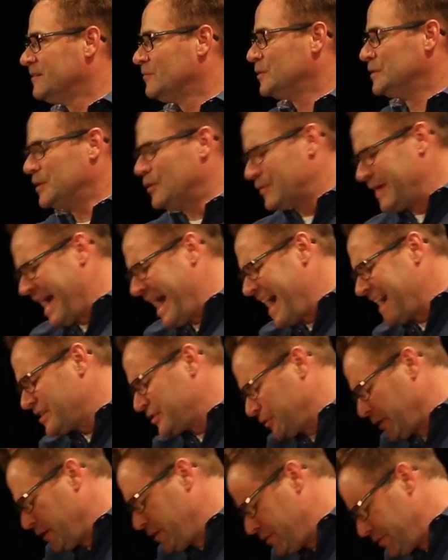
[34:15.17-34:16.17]
We don't
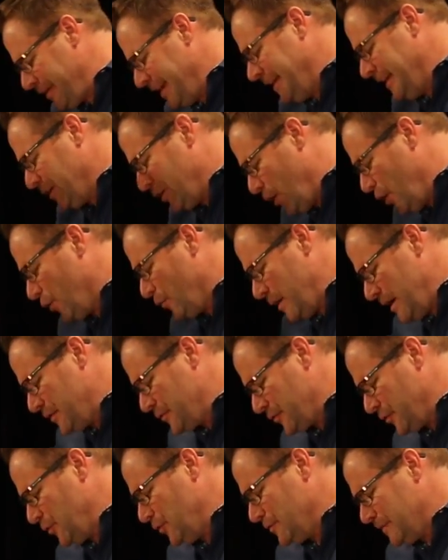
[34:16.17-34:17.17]
actually think it all the way
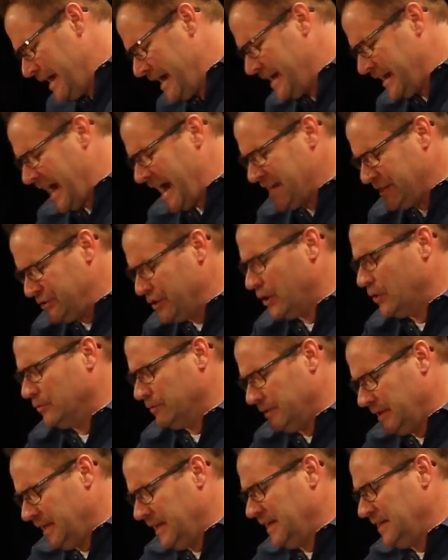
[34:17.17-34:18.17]
through like, I
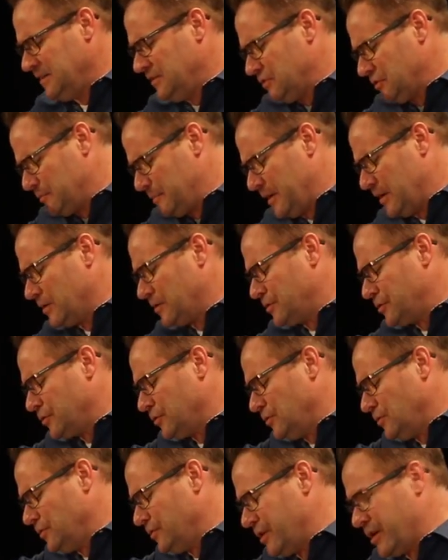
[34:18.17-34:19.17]
don't need
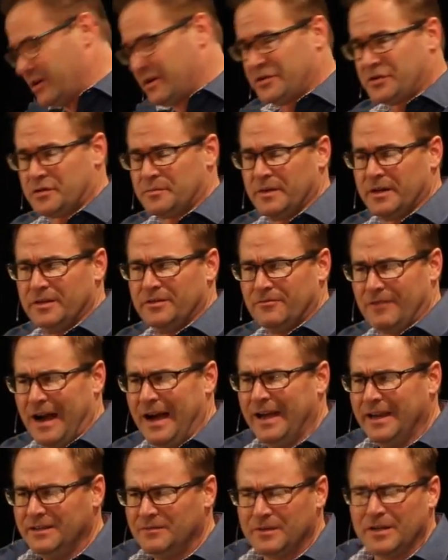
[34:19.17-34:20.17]
spiritual nourishment,
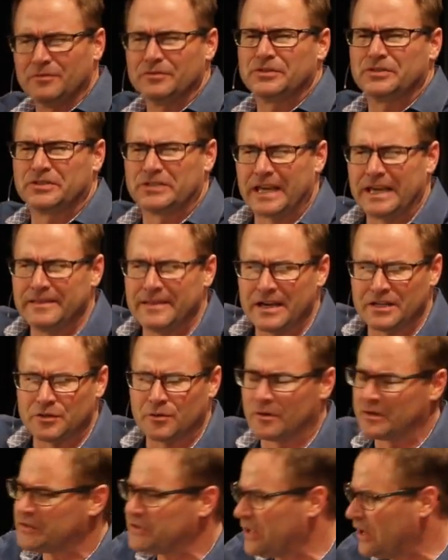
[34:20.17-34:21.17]
right? We don't say that
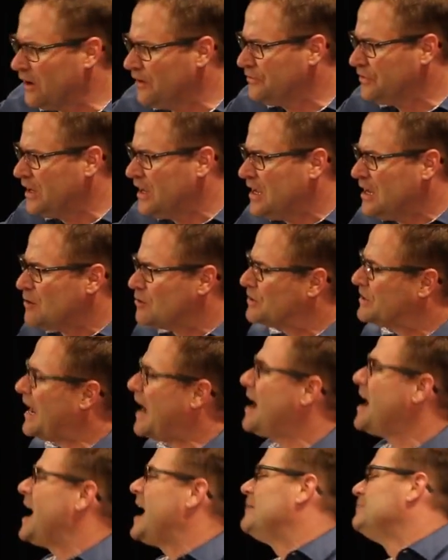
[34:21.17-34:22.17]
to ourselves. We're
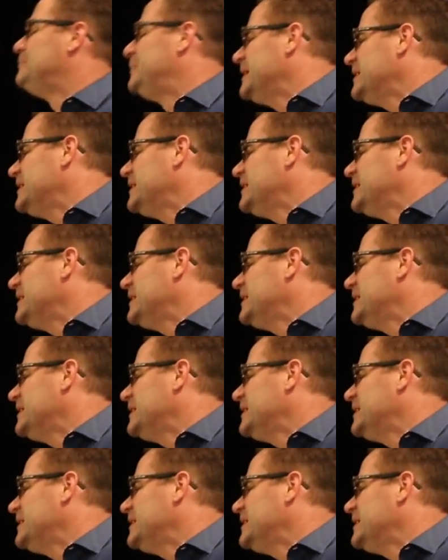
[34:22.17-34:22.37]
saying, I'm